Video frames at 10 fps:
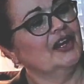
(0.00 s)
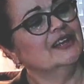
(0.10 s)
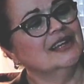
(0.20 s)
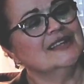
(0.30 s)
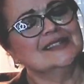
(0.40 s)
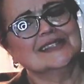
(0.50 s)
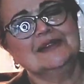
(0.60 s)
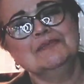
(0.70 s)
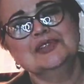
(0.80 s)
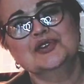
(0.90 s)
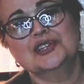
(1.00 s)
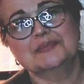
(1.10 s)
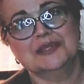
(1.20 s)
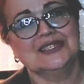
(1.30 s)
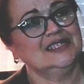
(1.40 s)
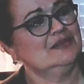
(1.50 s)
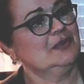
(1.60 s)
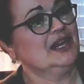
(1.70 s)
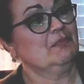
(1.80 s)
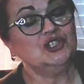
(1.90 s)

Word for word: It, it seems Christmassy to me,